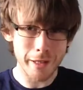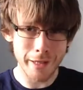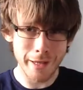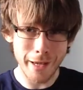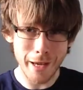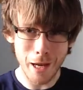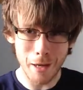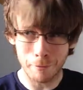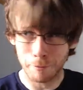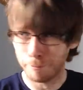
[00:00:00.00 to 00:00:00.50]

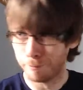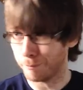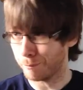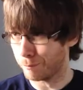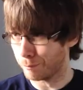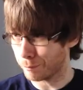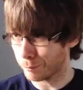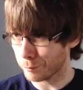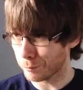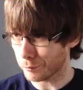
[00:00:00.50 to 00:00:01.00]

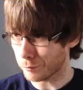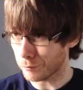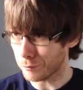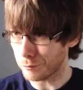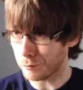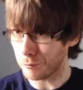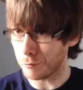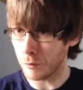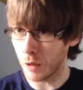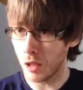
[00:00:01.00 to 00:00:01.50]

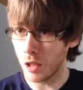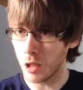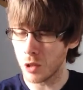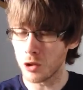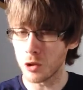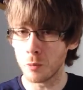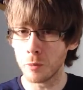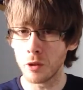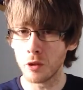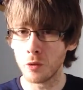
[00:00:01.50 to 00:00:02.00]
I think I
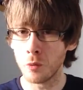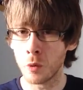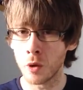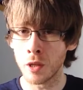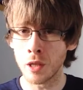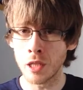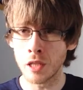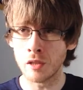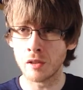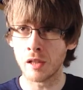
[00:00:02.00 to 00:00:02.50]
was going to be doing one
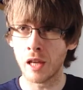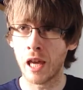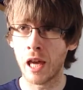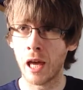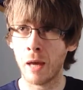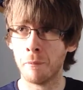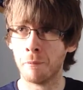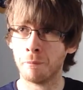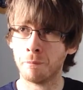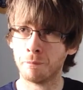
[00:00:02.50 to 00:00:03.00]
of these
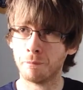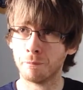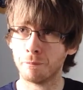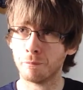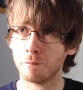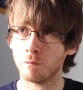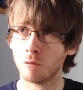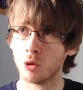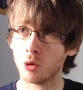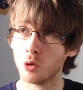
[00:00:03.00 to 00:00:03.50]

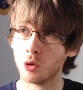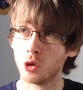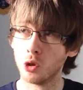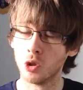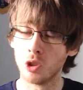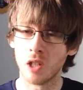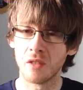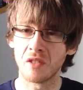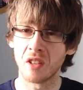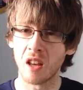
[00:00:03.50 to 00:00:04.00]
so
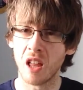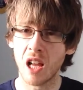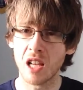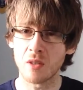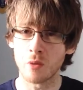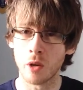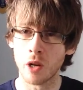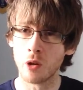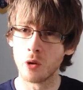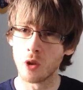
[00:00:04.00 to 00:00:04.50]
soon after the
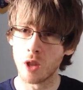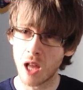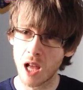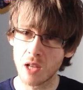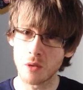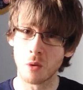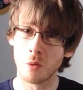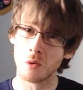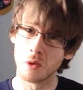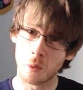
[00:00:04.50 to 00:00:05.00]
last one. I know the
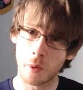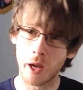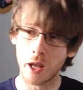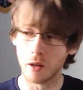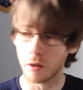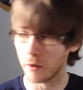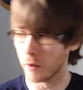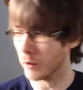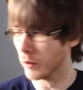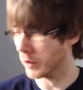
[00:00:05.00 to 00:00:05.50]
last one was a
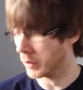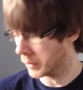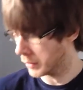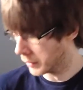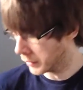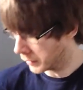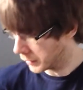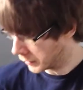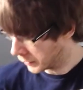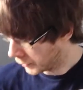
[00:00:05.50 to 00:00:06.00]
while ago.
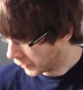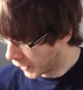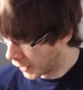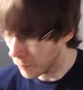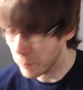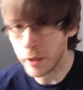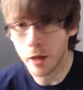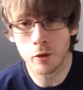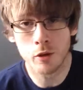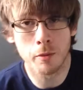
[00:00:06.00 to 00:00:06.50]
That
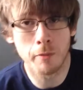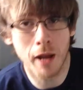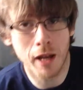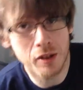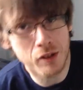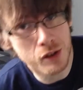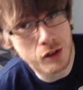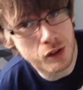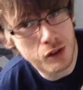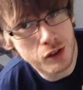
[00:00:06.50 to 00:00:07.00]
was a
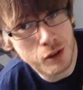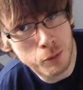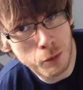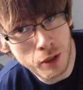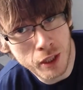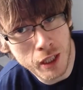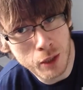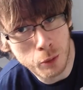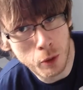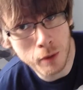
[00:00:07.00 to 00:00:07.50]
Master System
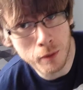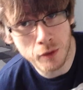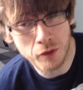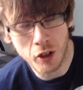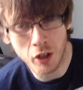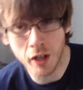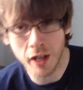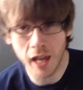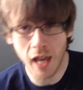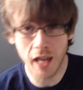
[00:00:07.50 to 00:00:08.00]
related one. I've
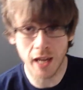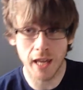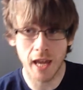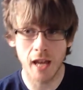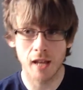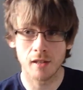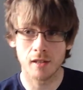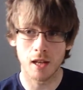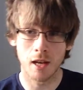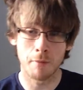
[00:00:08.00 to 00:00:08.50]
done an
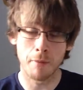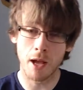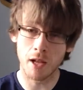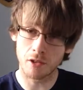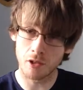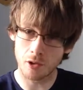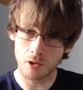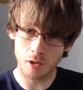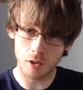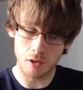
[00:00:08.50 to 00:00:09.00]
NES and a
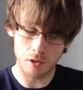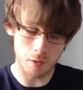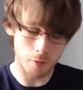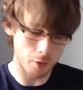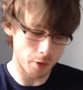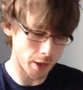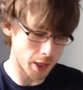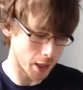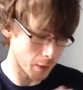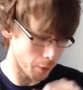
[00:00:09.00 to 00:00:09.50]
Master System
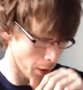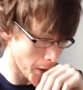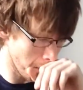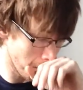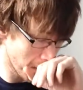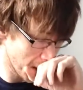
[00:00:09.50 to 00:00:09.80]
related one.